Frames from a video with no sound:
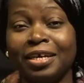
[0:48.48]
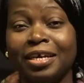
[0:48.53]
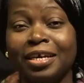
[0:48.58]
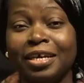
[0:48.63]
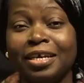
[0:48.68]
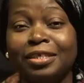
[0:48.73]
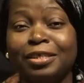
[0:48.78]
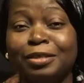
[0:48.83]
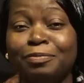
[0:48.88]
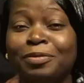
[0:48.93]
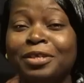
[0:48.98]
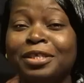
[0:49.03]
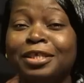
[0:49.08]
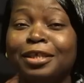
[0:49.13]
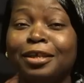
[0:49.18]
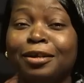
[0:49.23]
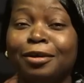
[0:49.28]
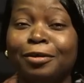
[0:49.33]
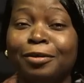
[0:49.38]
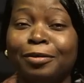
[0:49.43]
It's a
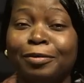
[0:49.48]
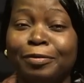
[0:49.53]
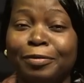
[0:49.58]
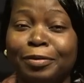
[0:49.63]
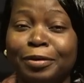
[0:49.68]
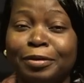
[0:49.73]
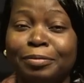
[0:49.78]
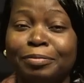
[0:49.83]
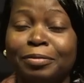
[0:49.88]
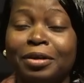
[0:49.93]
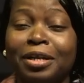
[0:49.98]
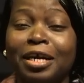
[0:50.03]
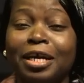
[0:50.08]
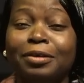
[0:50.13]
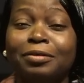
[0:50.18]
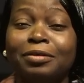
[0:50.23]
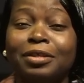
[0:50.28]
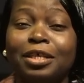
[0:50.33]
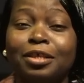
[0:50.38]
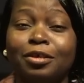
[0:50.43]
pretty long one, but I
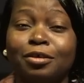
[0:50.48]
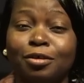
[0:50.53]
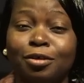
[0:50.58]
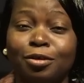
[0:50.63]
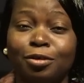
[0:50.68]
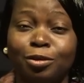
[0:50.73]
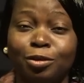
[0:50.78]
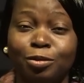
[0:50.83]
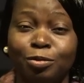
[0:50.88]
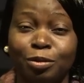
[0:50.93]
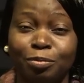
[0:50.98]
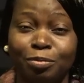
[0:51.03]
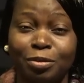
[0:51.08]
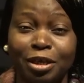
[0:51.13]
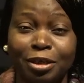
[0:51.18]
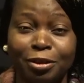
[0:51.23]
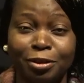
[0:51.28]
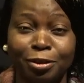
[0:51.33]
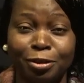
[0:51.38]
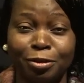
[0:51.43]
know that the Lord will
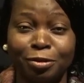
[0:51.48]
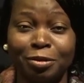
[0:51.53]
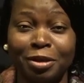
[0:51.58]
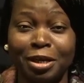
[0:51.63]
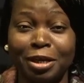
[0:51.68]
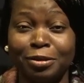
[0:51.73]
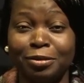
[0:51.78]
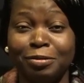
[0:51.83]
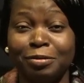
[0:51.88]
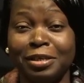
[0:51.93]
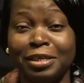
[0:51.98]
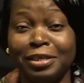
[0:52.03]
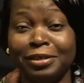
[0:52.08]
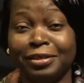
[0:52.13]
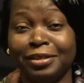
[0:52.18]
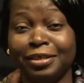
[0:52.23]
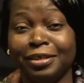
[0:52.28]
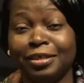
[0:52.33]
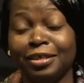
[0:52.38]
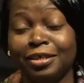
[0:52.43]
bless you as you
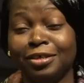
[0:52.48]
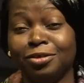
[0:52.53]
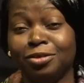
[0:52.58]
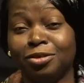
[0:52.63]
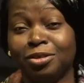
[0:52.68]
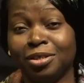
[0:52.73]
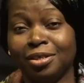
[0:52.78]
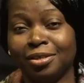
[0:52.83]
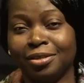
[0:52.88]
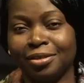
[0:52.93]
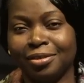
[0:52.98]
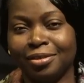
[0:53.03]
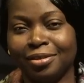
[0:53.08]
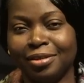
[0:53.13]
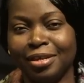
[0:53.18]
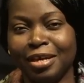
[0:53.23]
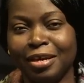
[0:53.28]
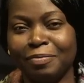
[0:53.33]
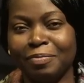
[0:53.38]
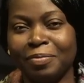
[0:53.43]
listen in
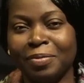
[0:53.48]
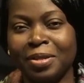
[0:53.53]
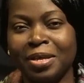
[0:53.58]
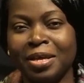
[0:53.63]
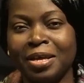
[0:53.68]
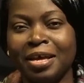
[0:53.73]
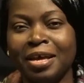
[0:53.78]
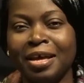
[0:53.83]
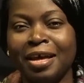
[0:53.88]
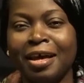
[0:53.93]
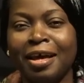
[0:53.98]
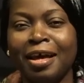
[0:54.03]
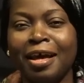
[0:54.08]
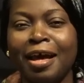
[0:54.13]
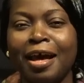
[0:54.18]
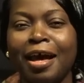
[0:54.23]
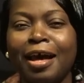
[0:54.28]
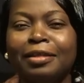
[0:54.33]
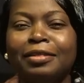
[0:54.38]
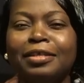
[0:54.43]
Jesus' name.
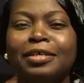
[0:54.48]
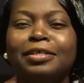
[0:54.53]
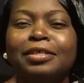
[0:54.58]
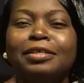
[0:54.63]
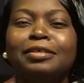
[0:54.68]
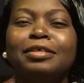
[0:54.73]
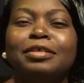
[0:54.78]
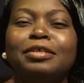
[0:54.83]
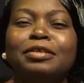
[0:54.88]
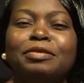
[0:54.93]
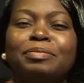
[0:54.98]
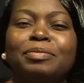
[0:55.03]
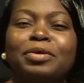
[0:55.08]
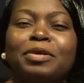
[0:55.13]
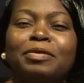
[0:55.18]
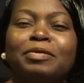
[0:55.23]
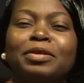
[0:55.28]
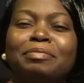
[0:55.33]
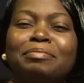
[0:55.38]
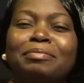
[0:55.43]
And this is the number
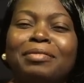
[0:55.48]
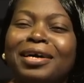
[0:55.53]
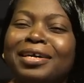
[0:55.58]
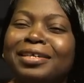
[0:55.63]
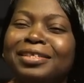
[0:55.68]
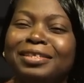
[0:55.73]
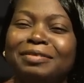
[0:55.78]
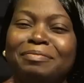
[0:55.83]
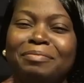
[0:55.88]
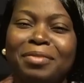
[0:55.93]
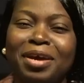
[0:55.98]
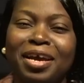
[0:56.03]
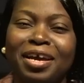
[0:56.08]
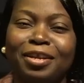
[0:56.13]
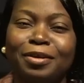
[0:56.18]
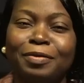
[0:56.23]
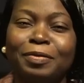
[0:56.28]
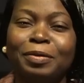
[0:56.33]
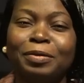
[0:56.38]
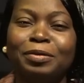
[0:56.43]
of the mighty
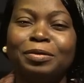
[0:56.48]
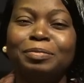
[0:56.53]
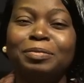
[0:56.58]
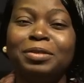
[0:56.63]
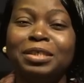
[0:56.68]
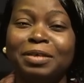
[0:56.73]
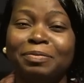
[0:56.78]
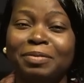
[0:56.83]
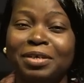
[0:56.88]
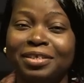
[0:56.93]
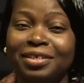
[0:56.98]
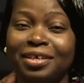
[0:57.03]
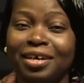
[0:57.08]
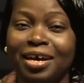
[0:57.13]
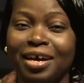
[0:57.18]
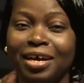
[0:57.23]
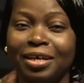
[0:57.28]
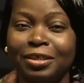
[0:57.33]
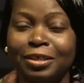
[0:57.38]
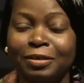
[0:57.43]
men whom David
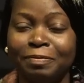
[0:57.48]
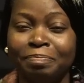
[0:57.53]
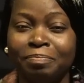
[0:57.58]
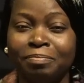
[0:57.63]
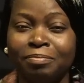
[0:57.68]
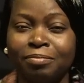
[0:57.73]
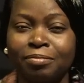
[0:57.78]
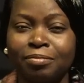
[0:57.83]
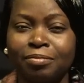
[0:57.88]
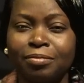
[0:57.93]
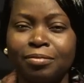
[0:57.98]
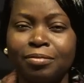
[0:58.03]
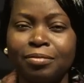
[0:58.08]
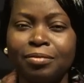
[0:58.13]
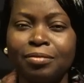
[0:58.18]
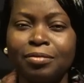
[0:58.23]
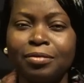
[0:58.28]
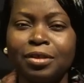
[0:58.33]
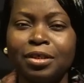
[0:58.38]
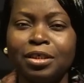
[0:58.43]
had.
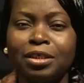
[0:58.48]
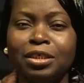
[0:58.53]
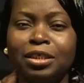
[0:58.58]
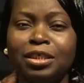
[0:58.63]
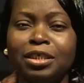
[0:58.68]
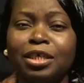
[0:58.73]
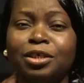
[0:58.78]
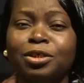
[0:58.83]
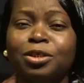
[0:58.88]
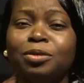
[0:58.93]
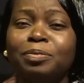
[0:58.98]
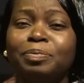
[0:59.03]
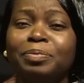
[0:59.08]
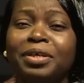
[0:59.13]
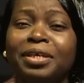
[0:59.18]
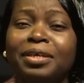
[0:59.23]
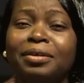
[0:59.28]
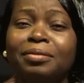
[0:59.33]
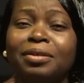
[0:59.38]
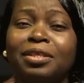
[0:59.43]

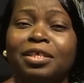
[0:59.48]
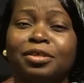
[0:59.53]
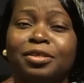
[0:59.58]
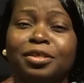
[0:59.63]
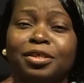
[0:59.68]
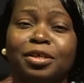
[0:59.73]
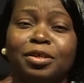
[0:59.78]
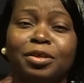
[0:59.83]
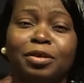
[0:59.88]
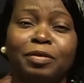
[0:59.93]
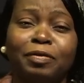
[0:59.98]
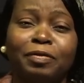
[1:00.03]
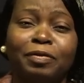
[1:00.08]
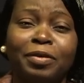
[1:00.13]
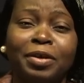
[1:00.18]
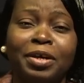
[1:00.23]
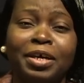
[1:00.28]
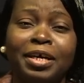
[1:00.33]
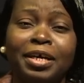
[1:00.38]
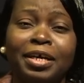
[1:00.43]
Jashubin, the son of
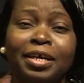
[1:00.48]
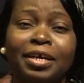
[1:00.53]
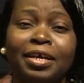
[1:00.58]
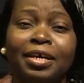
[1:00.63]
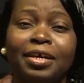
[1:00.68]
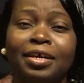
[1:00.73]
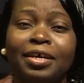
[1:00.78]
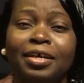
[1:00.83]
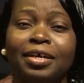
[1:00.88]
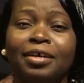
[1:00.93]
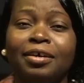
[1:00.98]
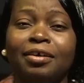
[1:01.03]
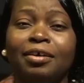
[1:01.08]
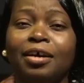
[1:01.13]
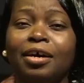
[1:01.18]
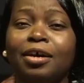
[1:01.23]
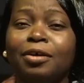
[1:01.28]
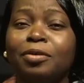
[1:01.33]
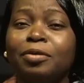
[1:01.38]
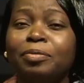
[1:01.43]
a
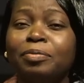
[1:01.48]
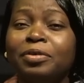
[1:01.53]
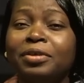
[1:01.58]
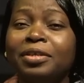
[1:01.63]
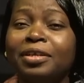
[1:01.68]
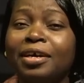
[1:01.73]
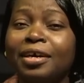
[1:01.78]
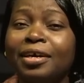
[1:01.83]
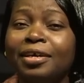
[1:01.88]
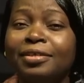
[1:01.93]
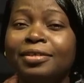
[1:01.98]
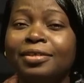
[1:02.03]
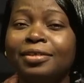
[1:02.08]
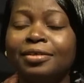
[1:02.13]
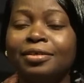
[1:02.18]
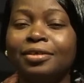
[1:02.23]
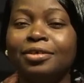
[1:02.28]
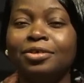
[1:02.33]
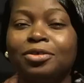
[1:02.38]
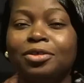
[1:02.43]

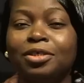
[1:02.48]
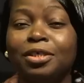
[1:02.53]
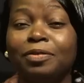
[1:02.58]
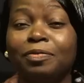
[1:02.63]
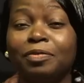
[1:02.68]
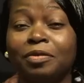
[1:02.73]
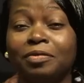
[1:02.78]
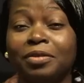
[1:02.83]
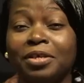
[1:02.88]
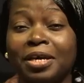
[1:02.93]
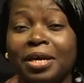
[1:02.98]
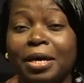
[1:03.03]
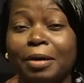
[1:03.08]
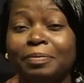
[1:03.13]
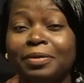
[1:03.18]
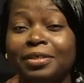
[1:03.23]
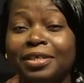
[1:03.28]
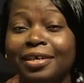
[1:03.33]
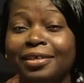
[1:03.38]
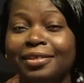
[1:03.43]
Akumonite, chief of the
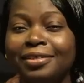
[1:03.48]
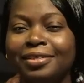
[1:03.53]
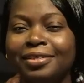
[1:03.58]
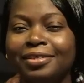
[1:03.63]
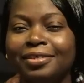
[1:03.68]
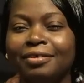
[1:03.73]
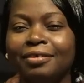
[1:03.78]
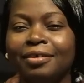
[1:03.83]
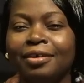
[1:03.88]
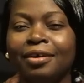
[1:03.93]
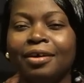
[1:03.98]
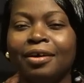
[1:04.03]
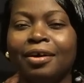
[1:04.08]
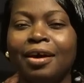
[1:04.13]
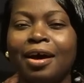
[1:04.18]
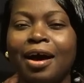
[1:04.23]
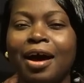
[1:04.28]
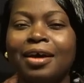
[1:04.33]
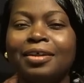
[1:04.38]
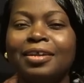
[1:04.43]
captains,
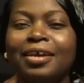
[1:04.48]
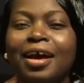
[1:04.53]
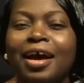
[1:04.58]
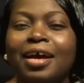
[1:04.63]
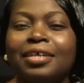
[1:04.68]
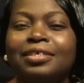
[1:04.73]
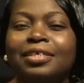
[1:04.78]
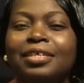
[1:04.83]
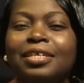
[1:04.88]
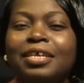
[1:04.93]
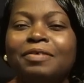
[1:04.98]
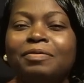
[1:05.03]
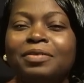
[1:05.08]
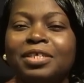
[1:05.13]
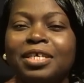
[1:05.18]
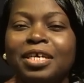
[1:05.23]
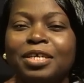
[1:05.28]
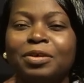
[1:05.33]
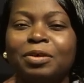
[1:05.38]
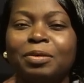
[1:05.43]
and he had
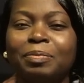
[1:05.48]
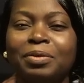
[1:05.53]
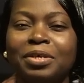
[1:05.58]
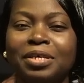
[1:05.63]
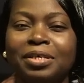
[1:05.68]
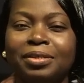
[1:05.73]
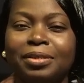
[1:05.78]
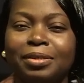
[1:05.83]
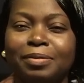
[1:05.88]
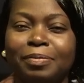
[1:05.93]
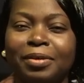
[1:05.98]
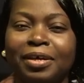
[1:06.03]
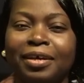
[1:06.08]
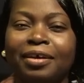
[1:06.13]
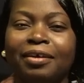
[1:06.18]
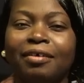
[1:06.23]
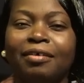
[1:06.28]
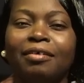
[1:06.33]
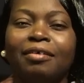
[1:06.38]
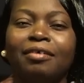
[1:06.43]
lifted up his
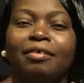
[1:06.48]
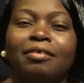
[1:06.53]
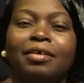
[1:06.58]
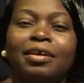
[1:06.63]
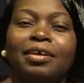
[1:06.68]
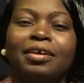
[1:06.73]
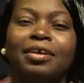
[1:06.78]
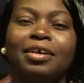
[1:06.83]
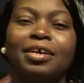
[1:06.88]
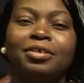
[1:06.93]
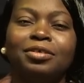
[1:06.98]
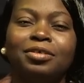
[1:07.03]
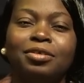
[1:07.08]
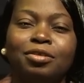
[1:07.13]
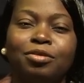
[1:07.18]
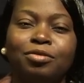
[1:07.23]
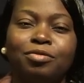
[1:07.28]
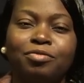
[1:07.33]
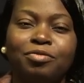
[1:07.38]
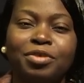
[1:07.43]
spear
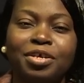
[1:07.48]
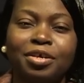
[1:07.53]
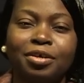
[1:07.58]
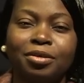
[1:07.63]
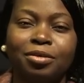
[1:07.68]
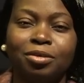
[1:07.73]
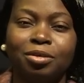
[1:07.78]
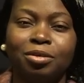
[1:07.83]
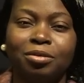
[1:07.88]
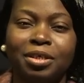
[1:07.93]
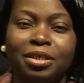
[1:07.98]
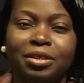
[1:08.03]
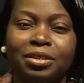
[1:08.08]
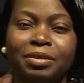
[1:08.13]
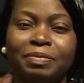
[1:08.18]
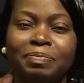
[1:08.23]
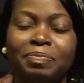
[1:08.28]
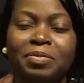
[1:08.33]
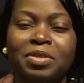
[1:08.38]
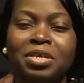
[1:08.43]
against
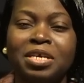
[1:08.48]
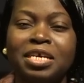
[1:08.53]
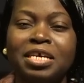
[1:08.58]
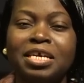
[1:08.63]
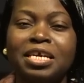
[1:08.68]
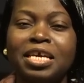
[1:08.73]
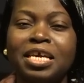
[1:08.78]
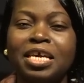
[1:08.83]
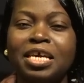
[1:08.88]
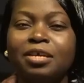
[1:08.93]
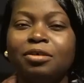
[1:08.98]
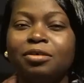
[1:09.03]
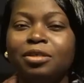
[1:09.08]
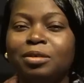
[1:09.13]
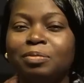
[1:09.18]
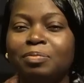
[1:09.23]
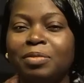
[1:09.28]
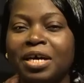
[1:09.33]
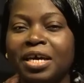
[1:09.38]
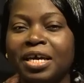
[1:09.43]
300,
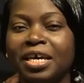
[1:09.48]
killed by